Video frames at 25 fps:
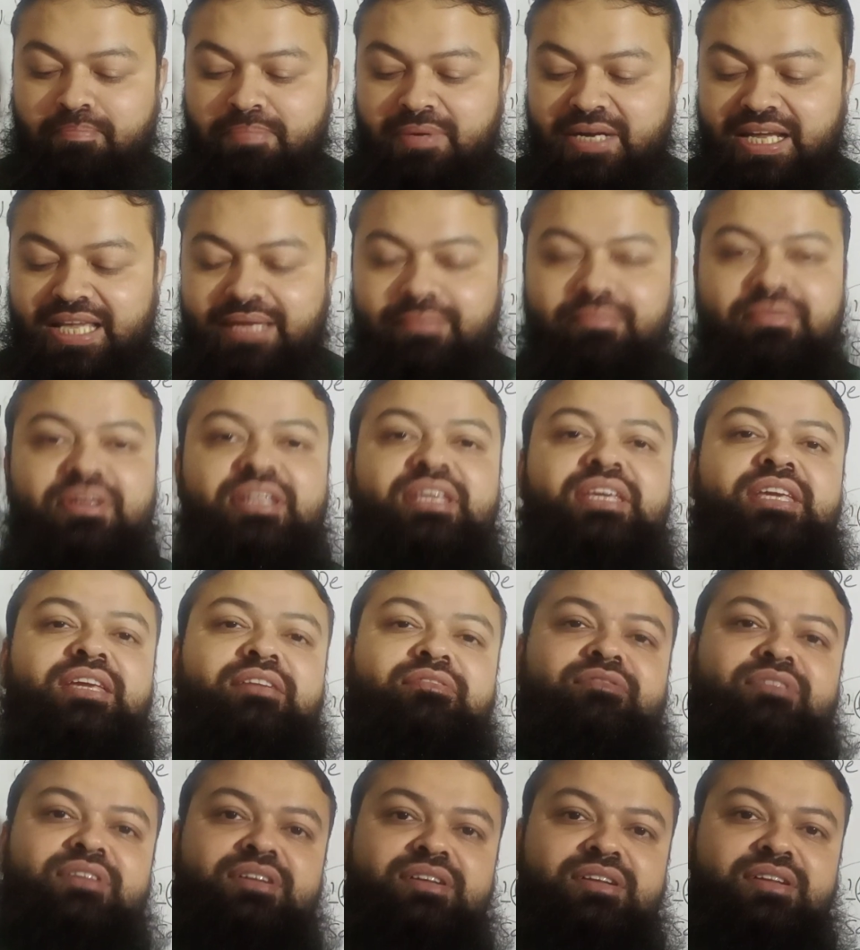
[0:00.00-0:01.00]
primary
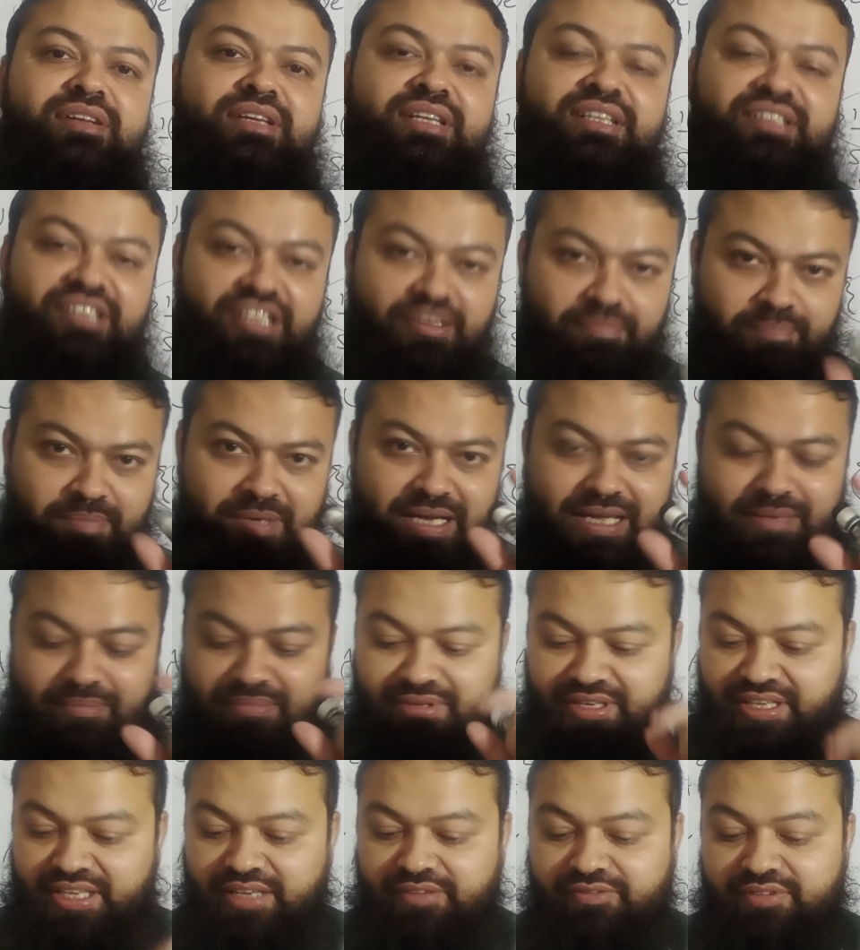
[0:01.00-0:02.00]
event. It is
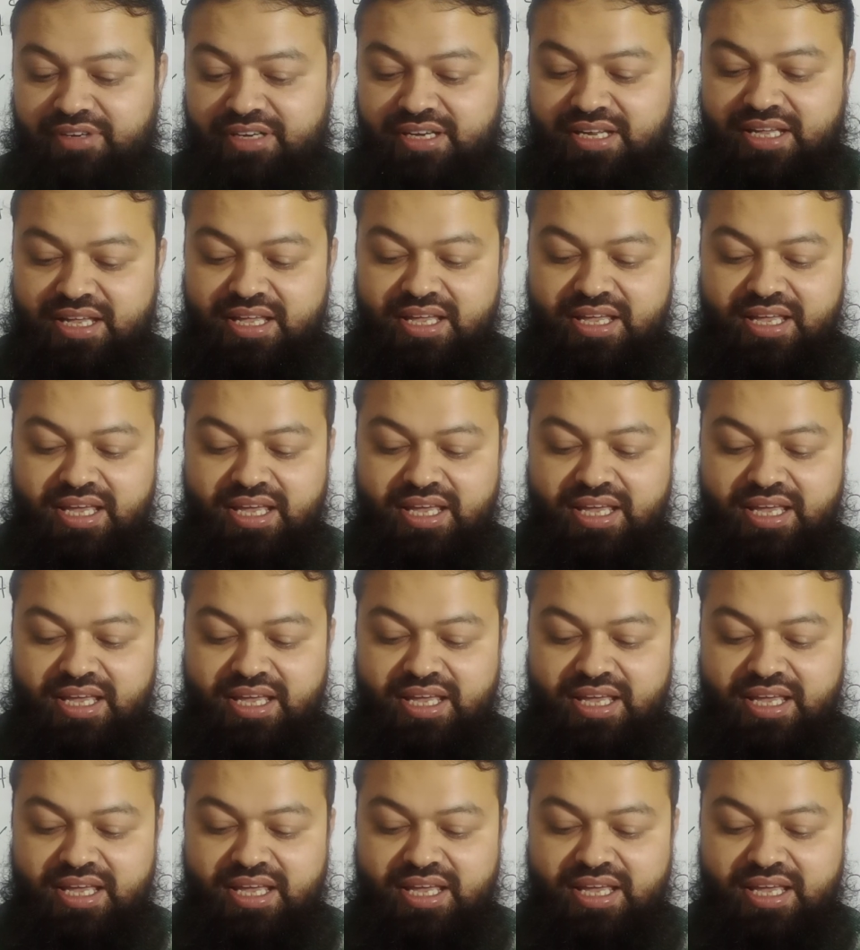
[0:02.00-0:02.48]
primary event.